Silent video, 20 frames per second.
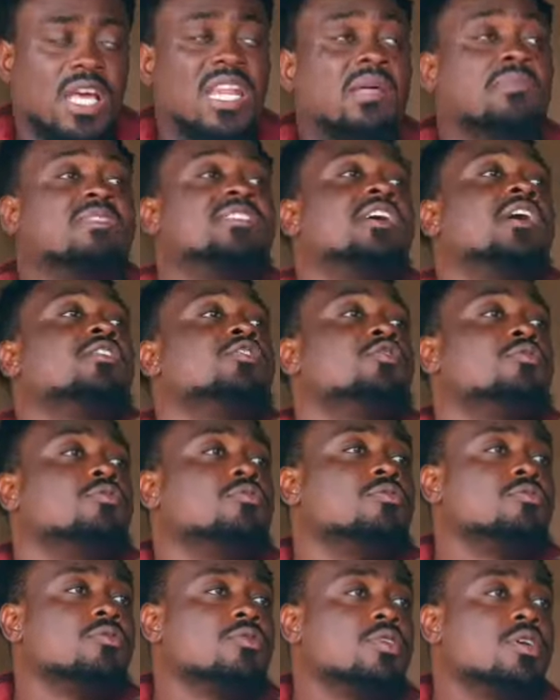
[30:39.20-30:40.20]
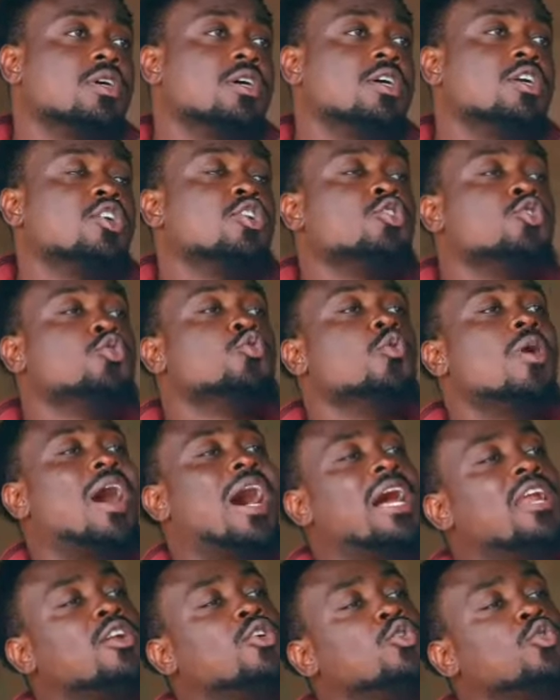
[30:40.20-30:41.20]
Now let me tell you. You
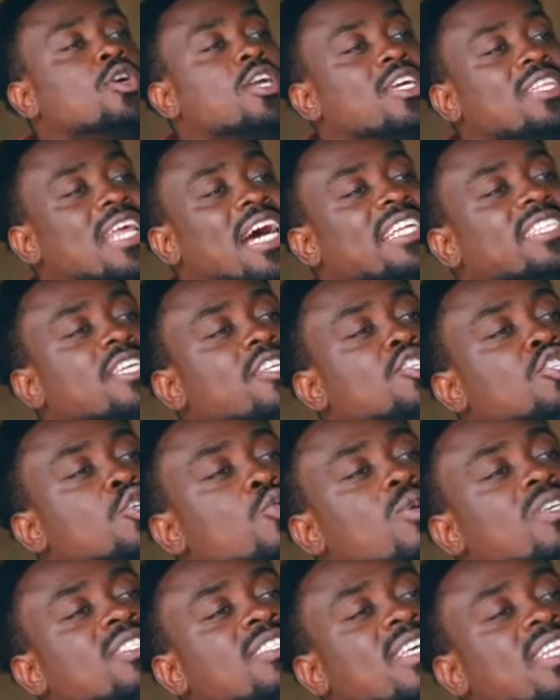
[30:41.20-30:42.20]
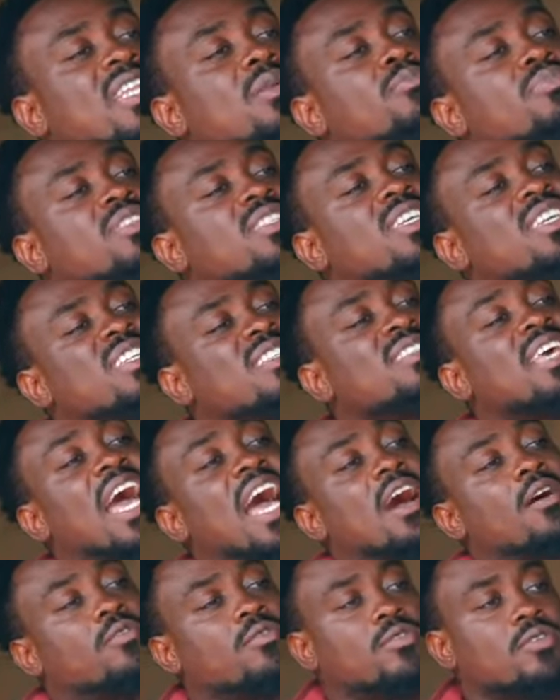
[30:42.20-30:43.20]
are looking at the newest celebrity in
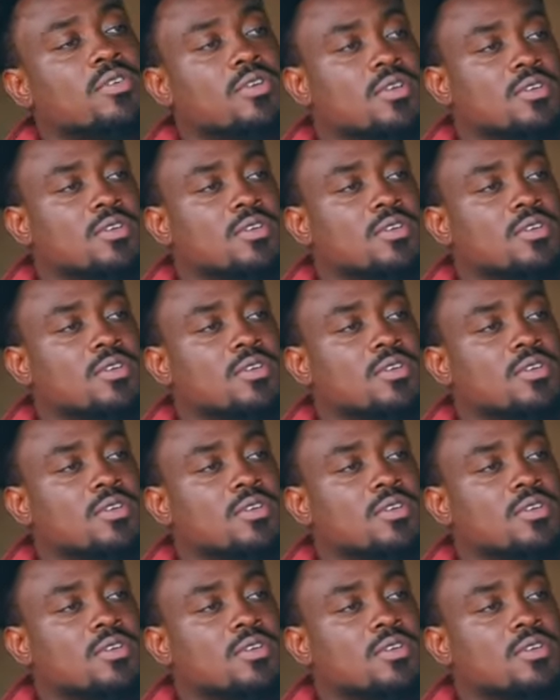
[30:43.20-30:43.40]
town.